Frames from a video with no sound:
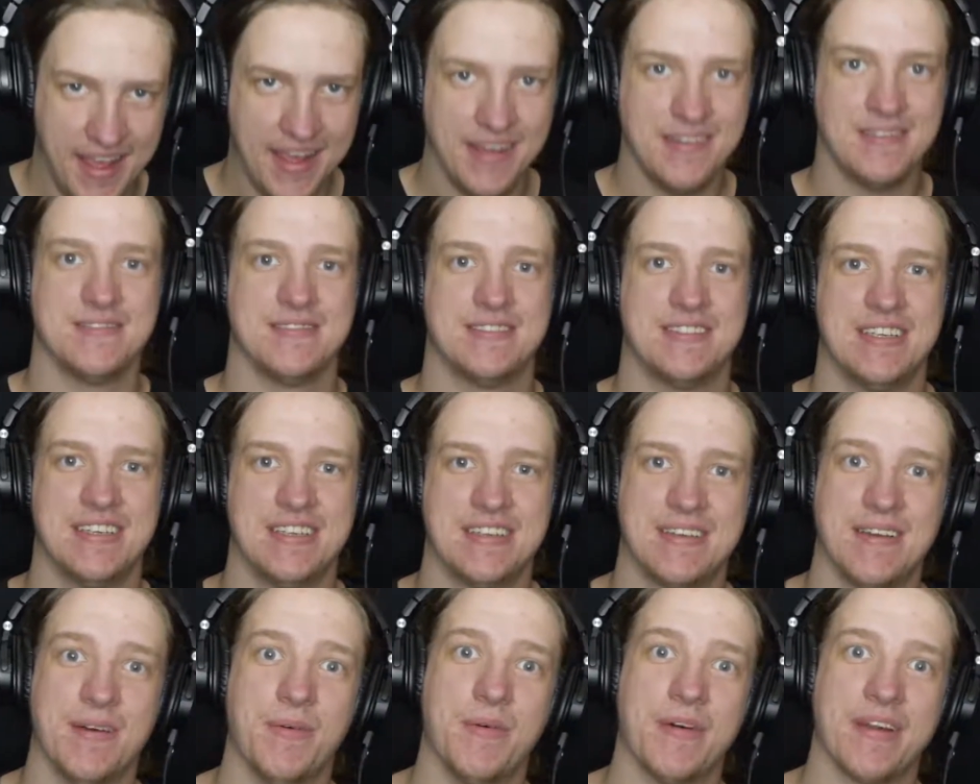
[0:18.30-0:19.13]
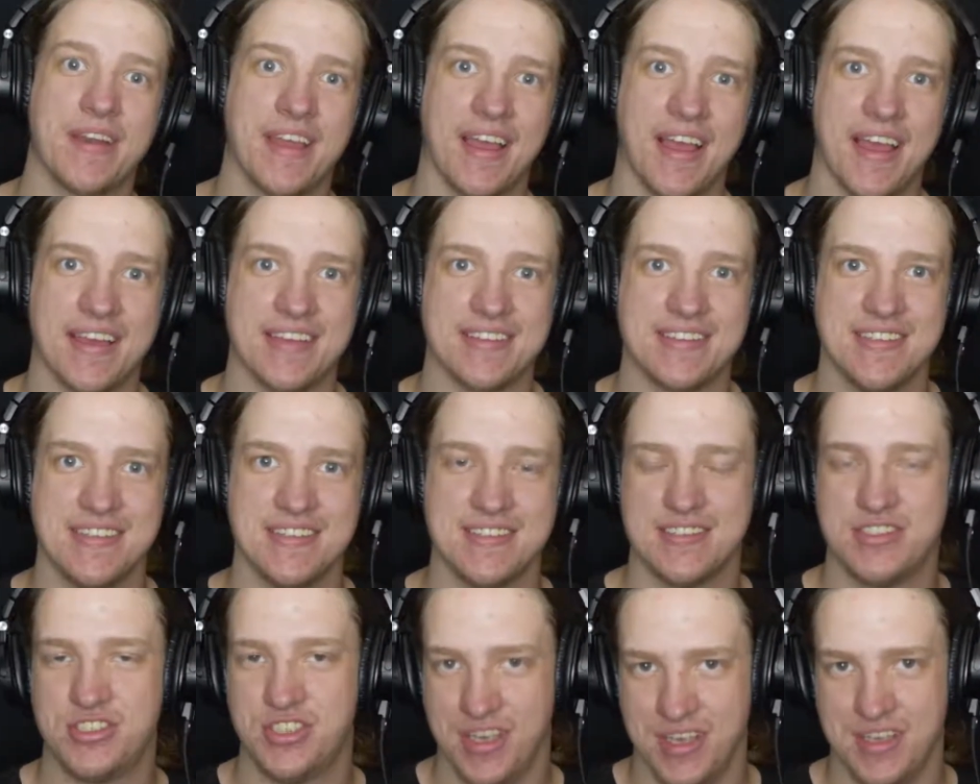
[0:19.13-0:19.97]
How's it going, guys? It's
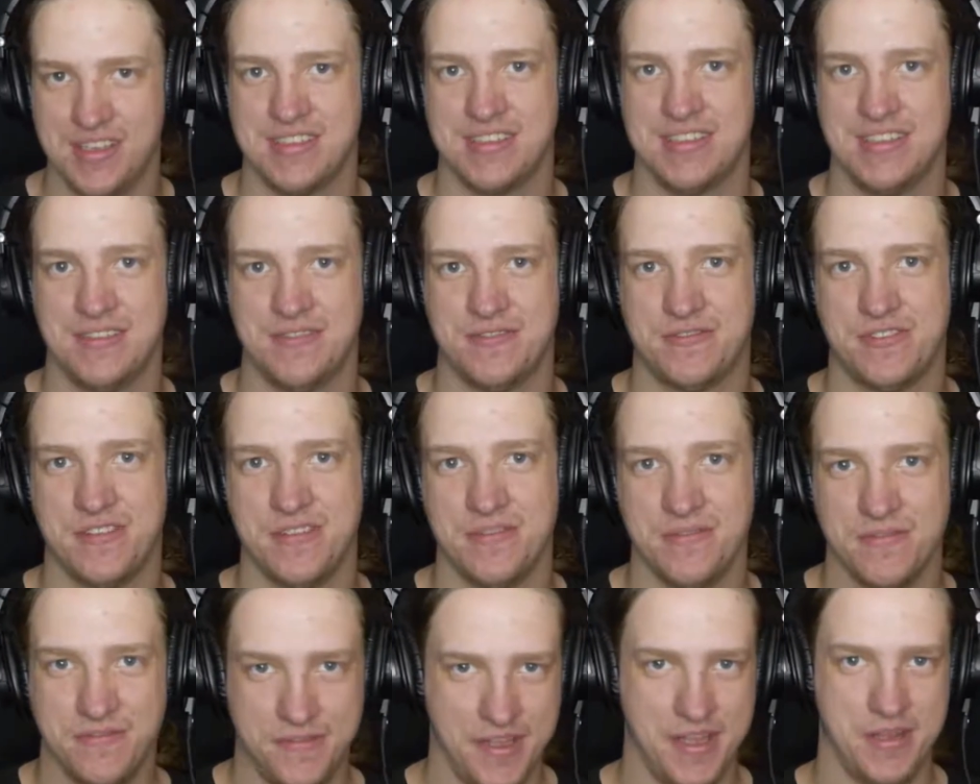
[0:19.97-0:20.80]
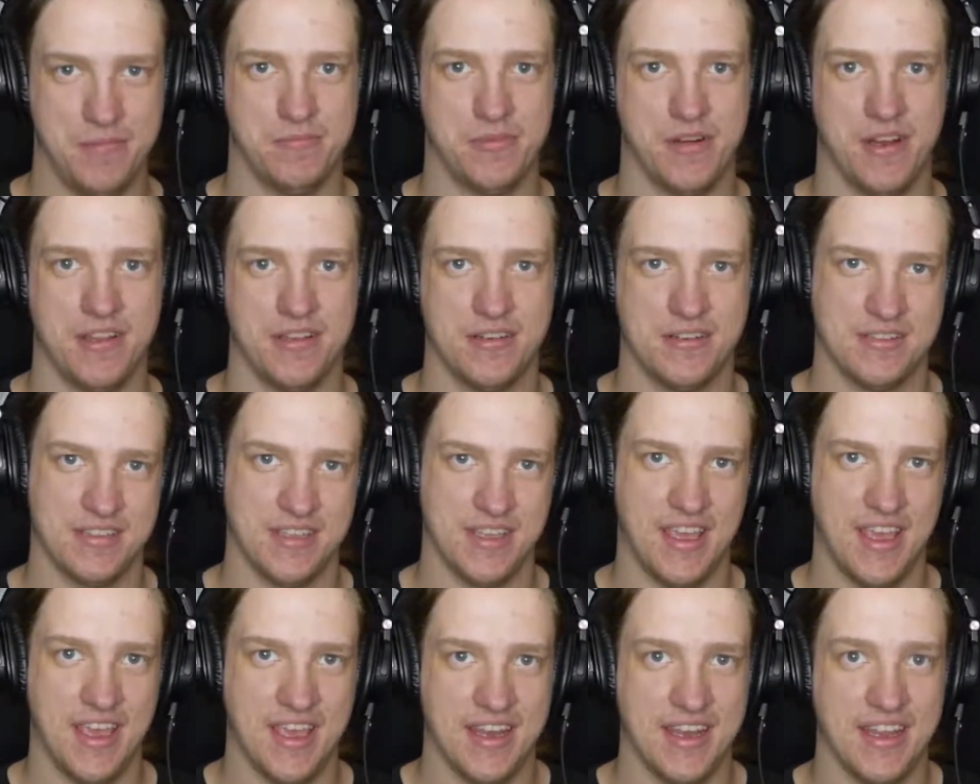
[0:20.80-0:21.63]
Jason from Vape Brothers
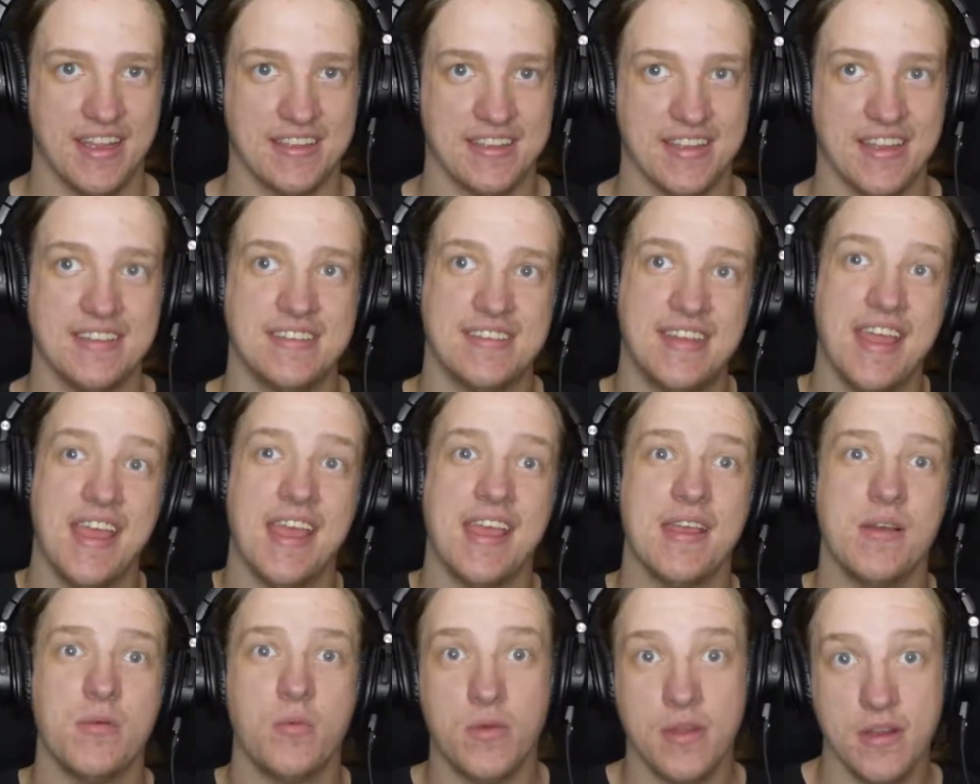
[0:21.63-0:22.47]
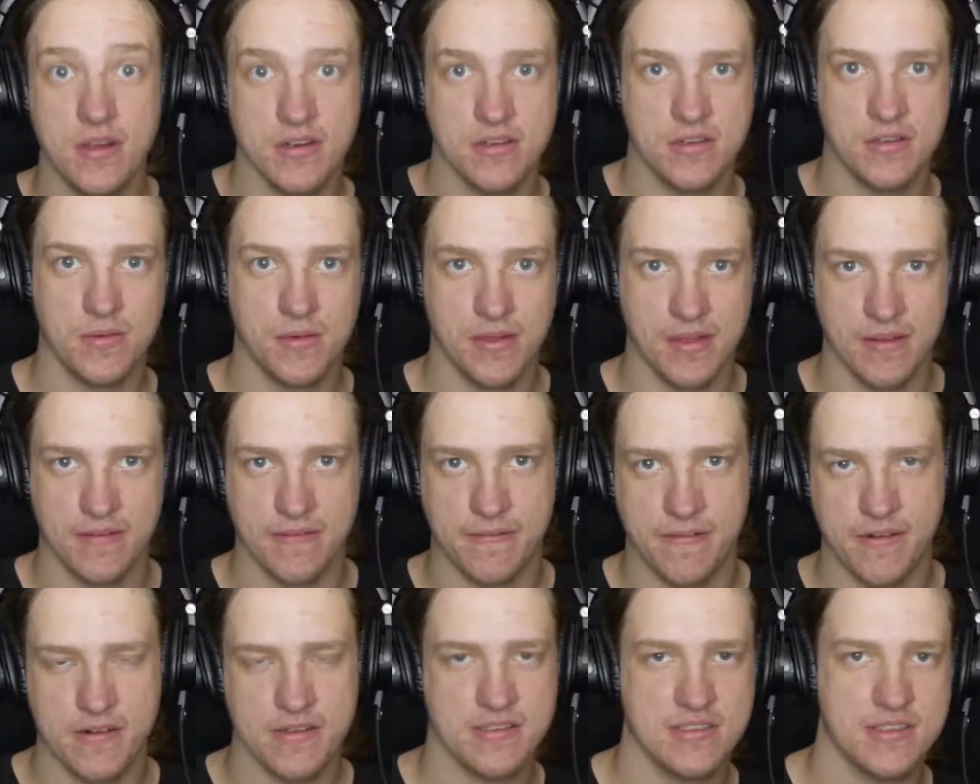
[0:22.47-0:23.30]
again, and today we are doing a
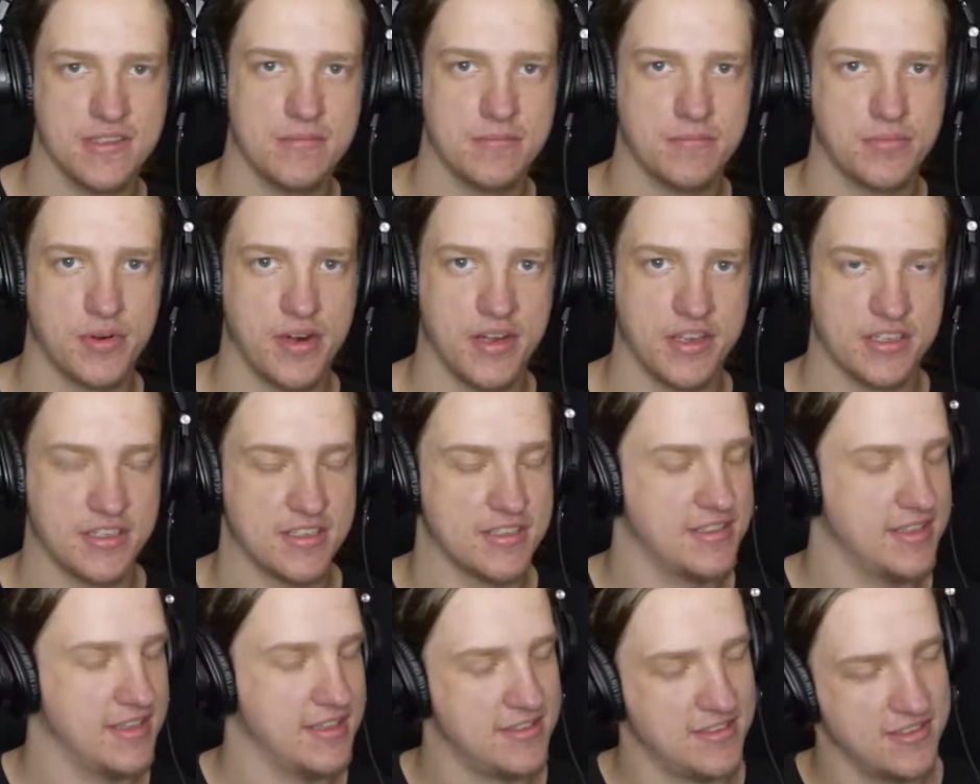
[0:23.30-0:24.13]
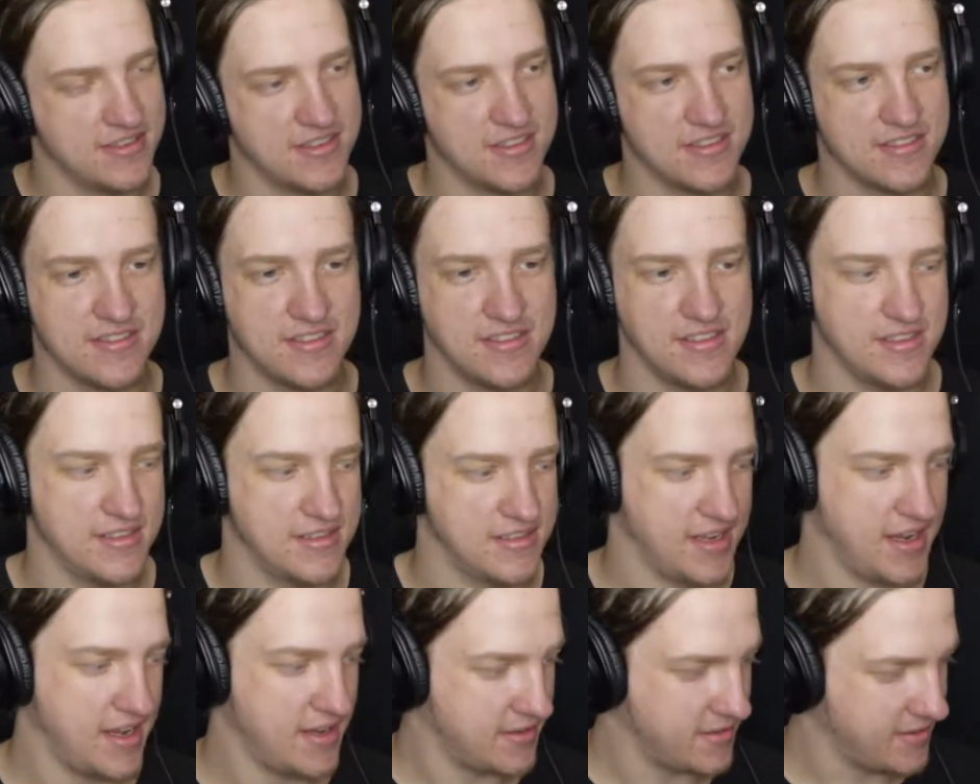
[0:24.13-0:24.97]
first impressions, as you can see in the
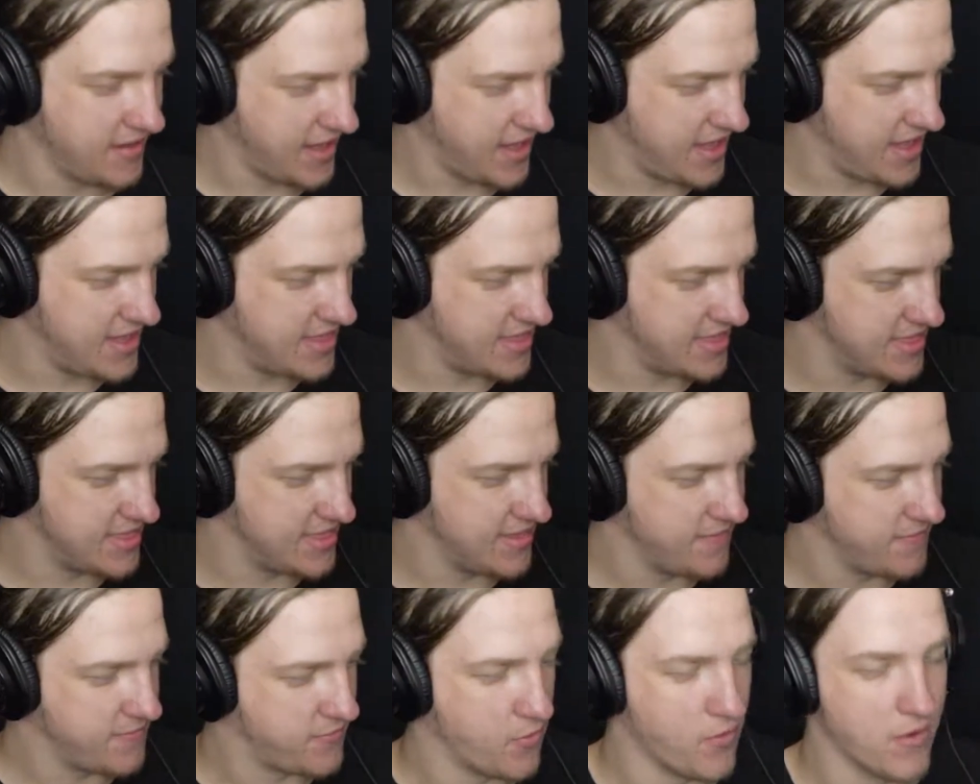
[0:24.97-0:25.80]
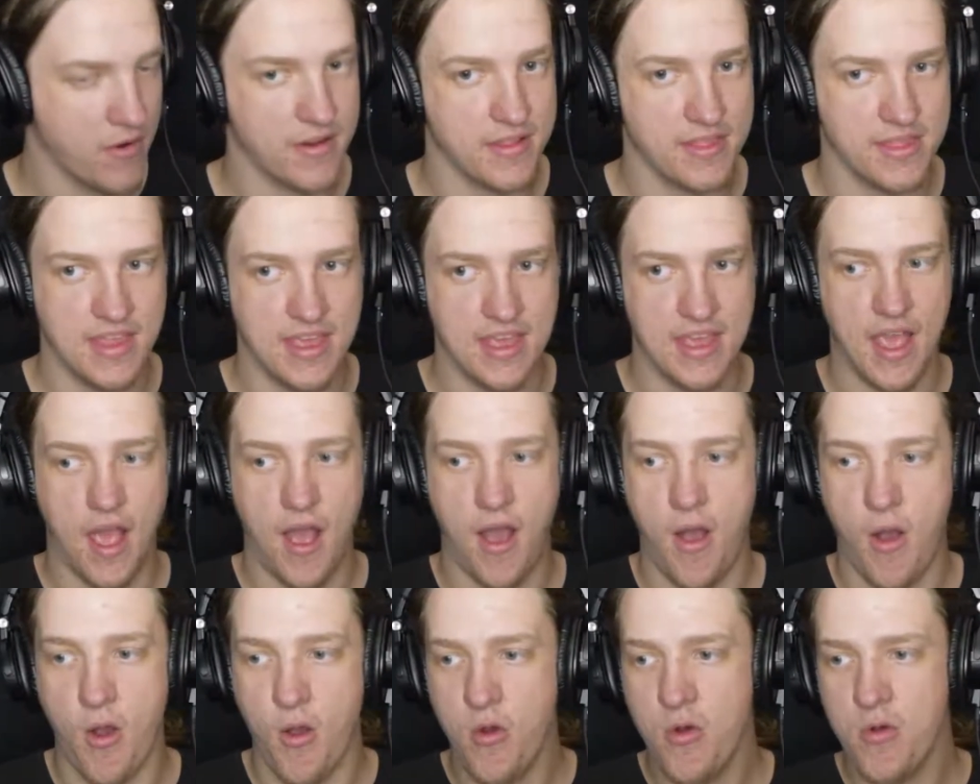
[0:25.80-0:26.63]
title, for the
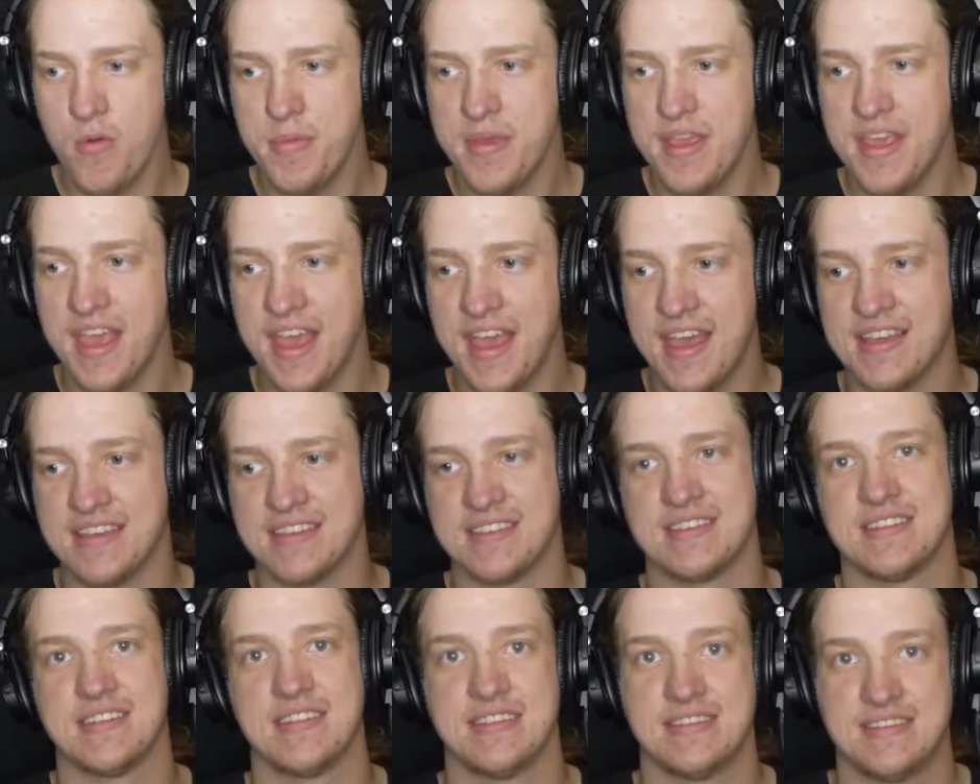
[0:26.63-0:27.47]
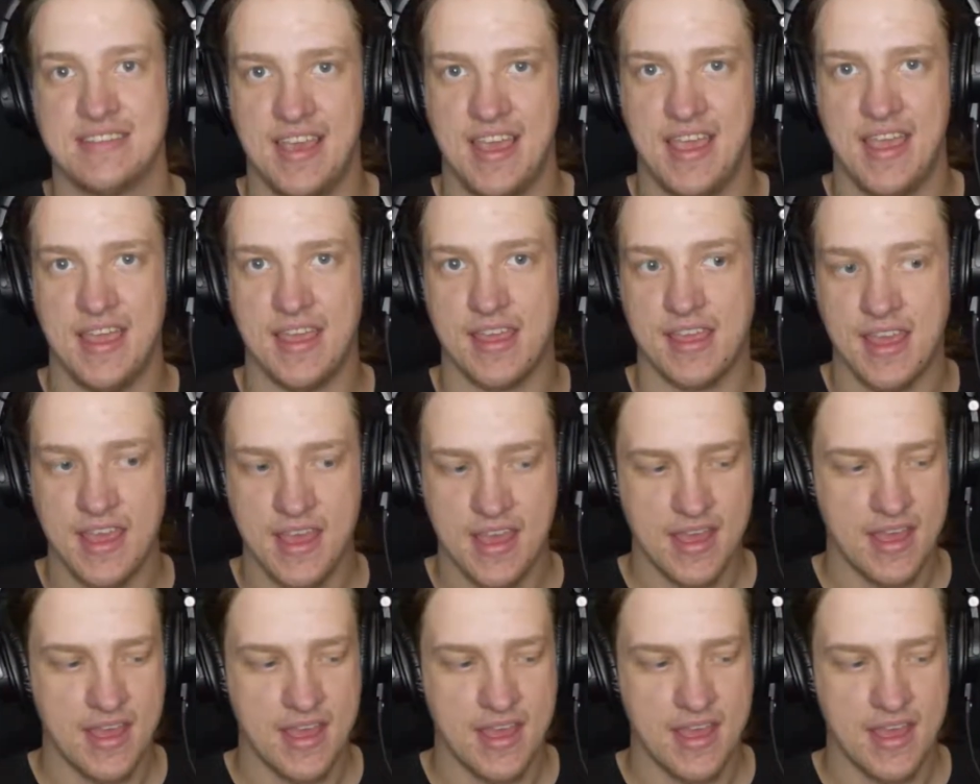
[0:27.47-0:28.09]
OBS Tank.